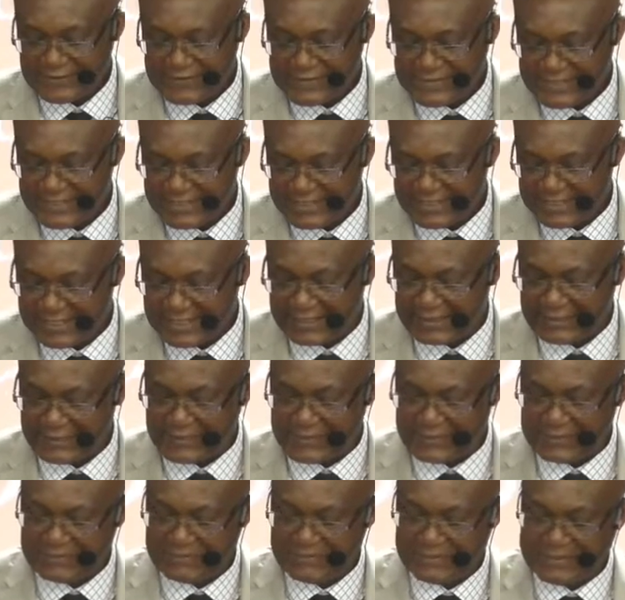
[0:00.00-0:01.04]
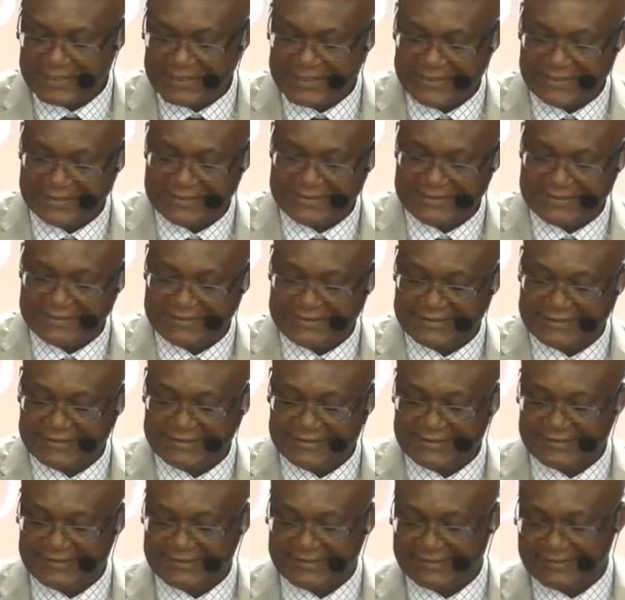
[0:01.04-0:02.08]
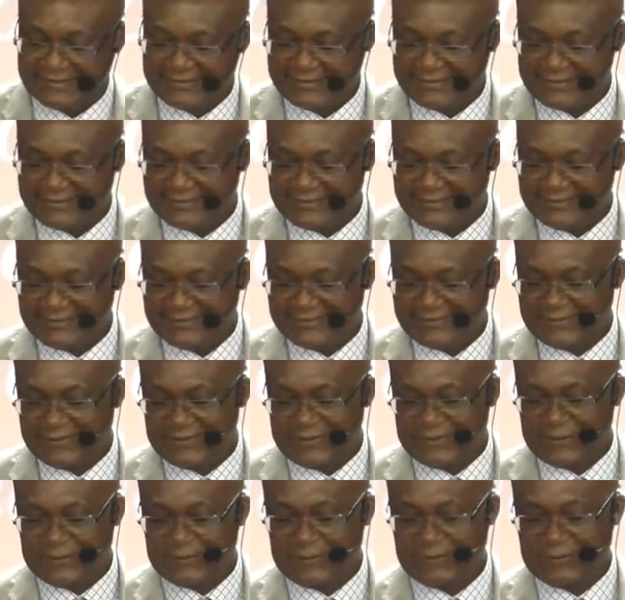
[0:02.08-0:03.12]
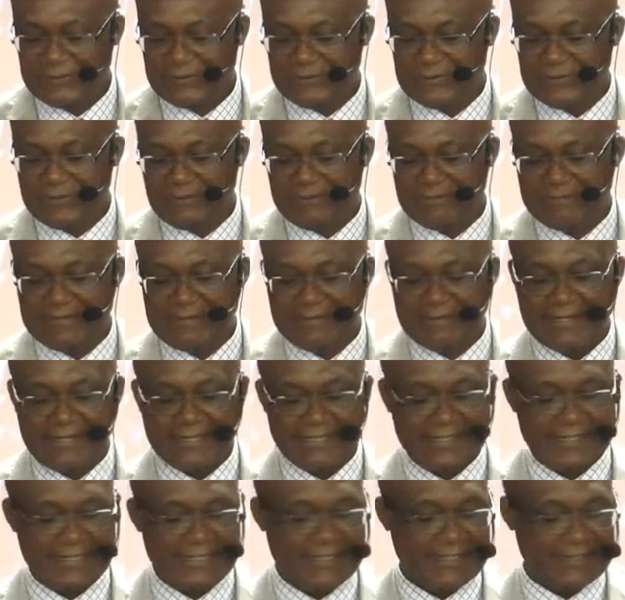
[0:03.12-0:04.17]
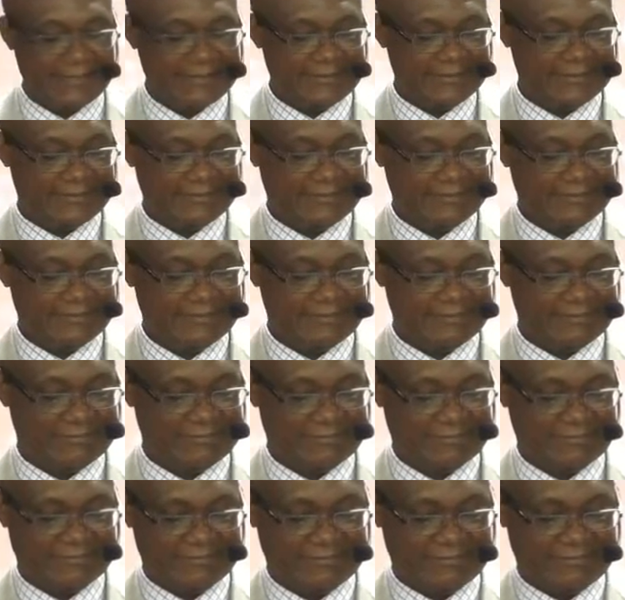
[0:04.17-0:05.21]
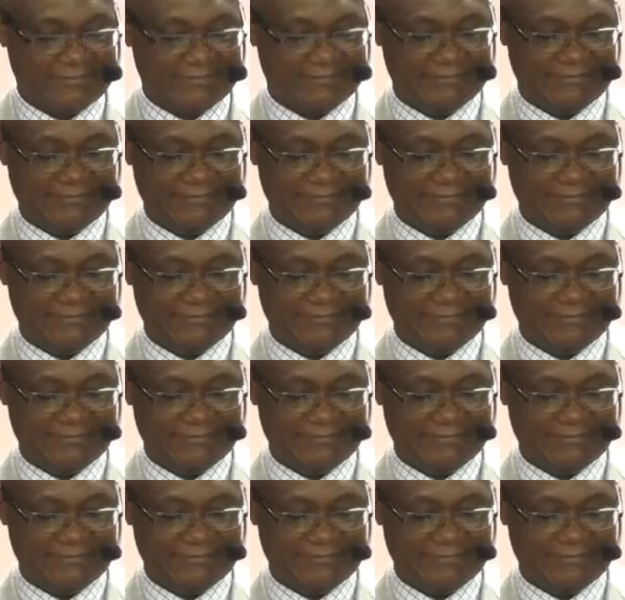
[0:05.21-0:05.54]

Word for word: us sing along with it to the glory of our God.